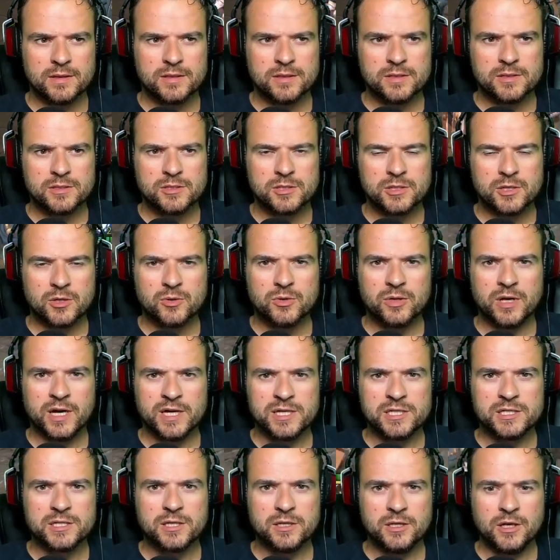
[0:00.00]
So
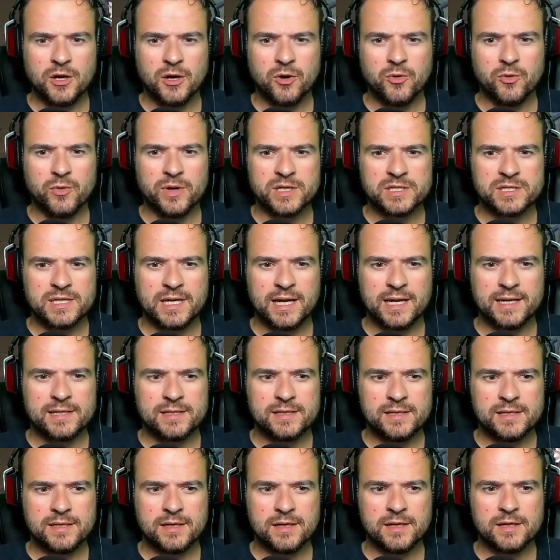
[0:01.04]
nice to know is that
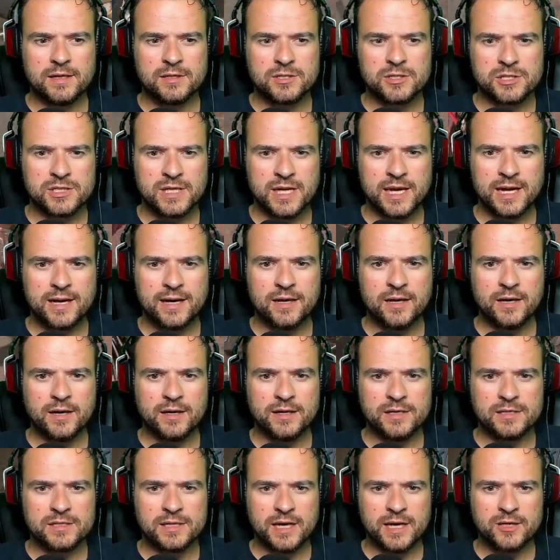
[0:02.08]
the Stag Knight
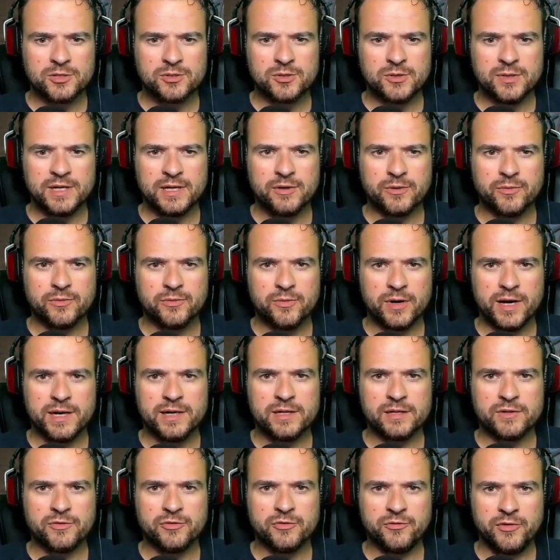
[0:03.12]
is actually the right
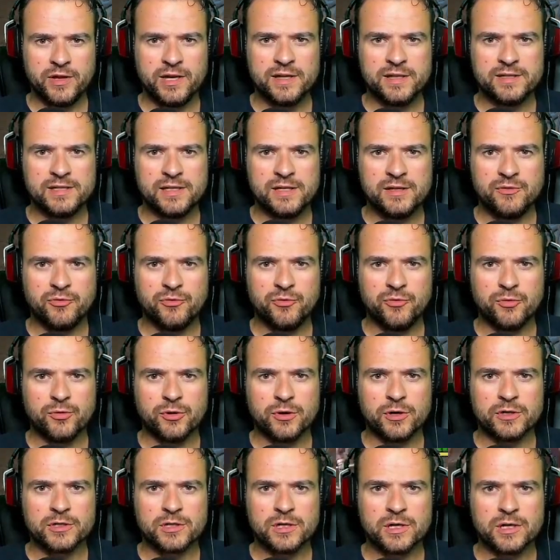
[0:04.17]
affinity
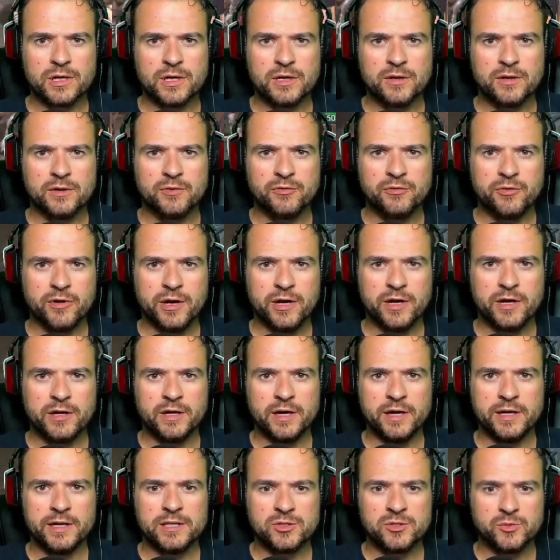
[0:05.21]
for Fire
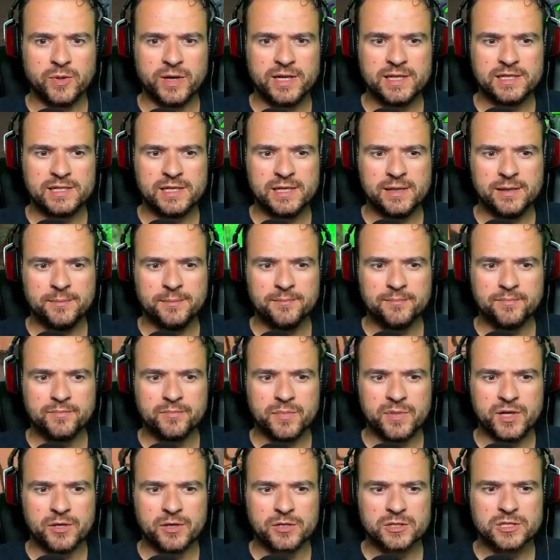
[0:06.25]
Knight 20,
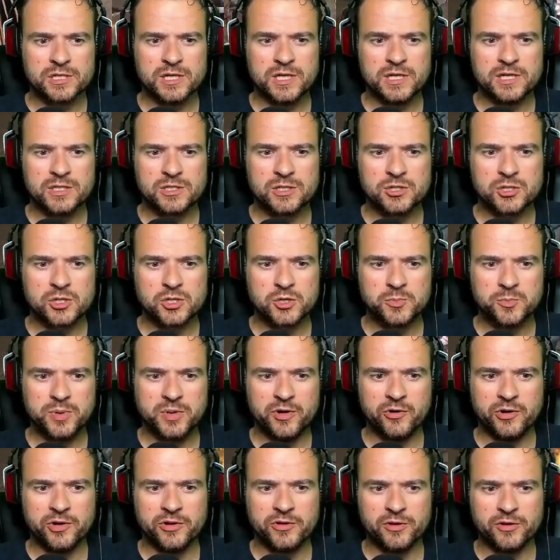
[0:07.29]
because he's
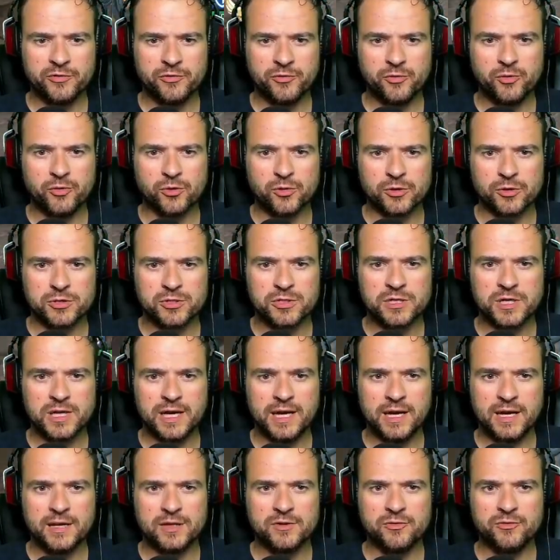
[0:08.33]
Spirit, of course,
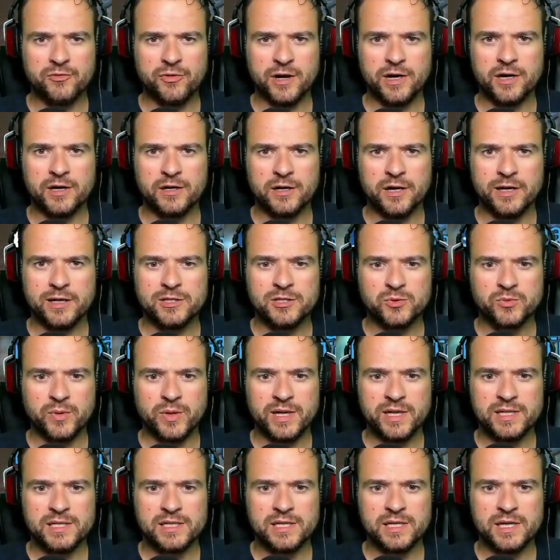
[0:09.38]
and Fire Knight
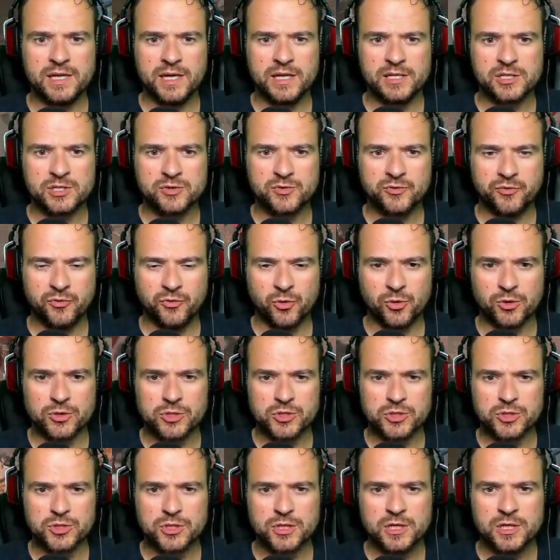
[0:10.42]
20 is
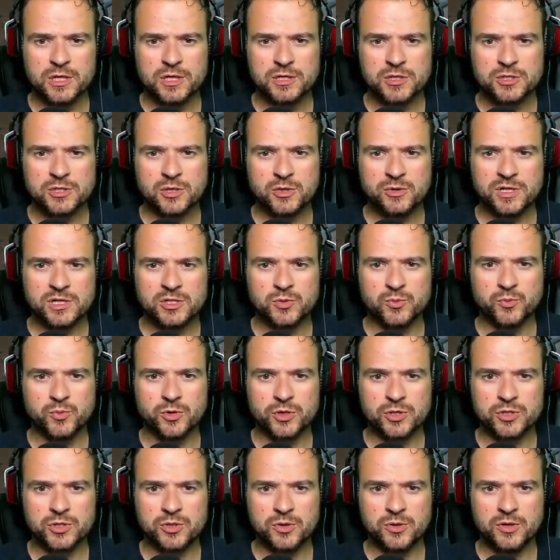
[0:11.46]
Force. So this
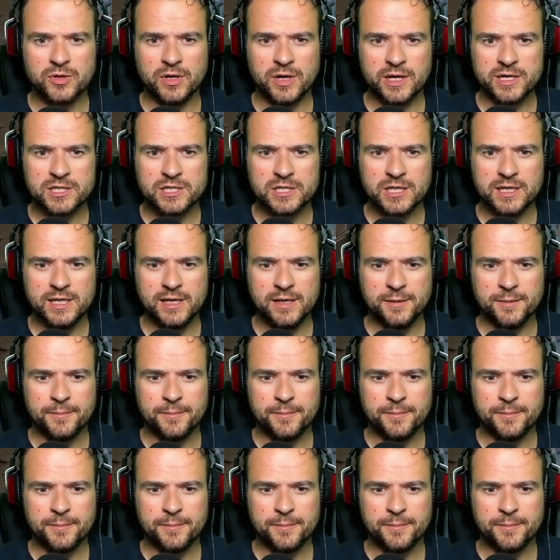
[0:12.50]
works nicely.